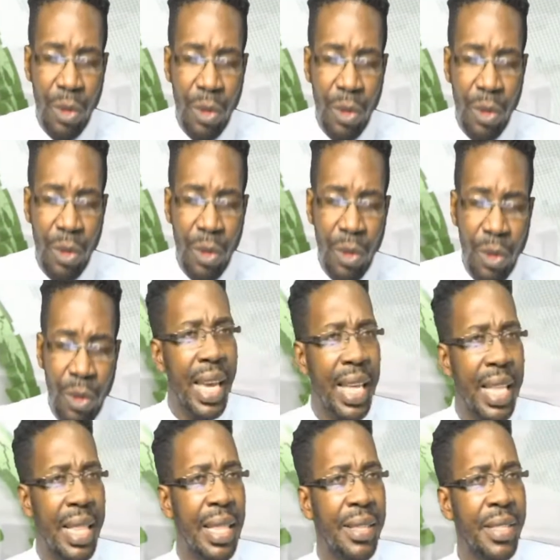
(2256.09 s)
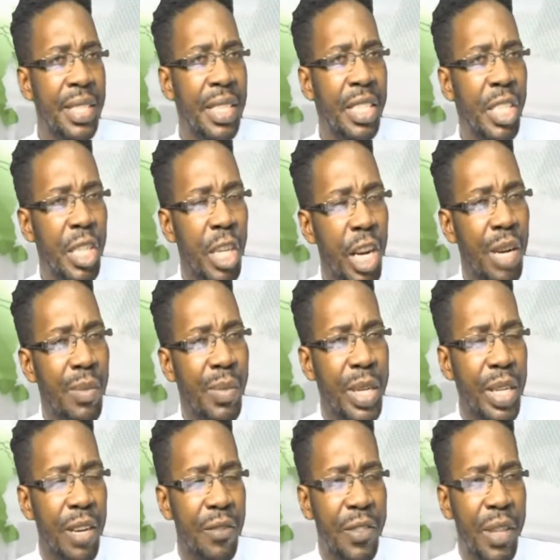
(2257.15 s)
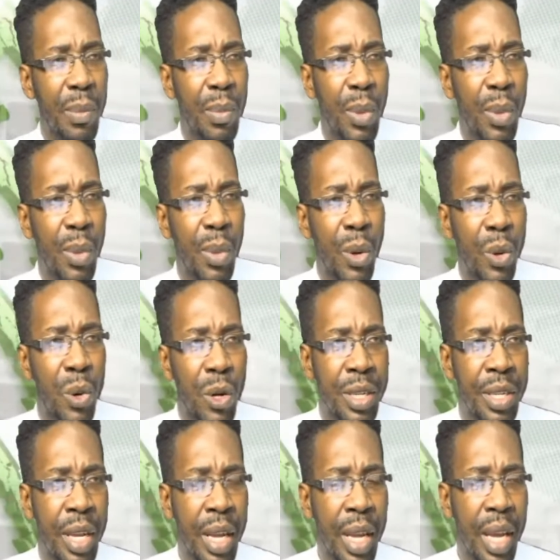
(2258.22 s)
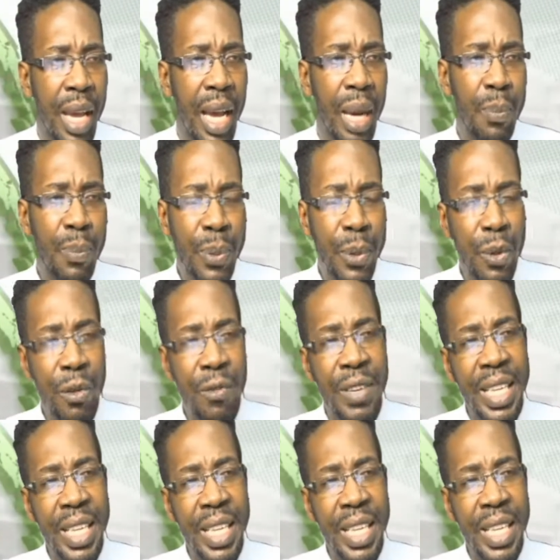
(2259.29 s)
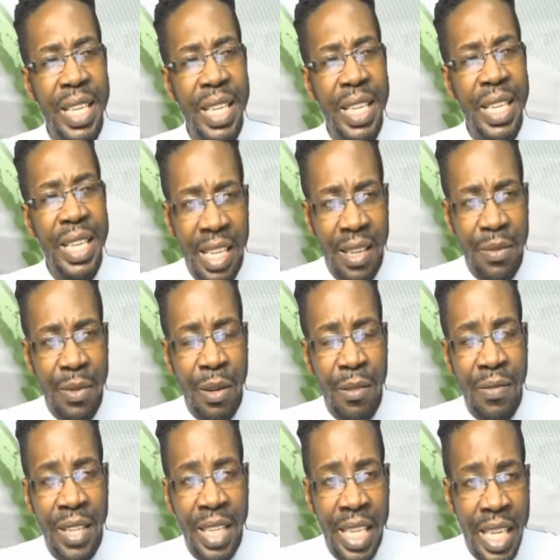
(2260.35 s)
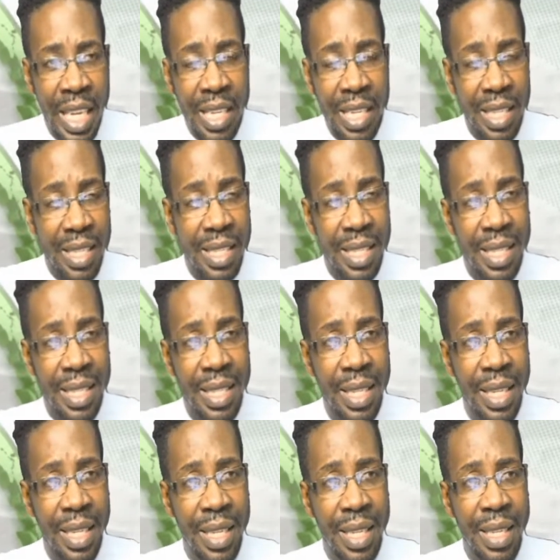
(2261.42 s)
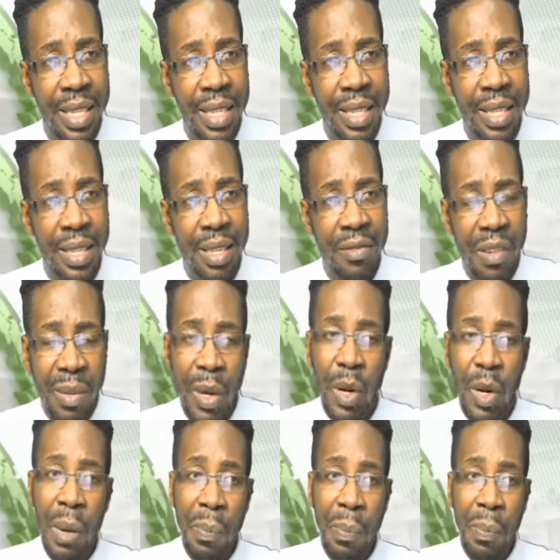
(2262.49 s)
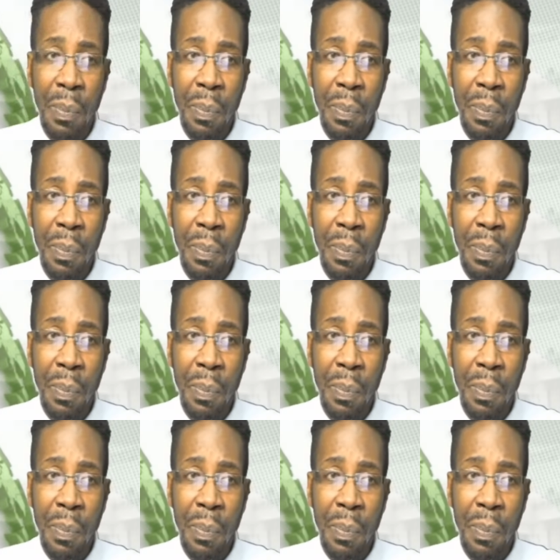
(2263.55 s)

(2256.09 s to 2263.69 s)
chairman of the board, approving sales of vehicles from a company that he manages,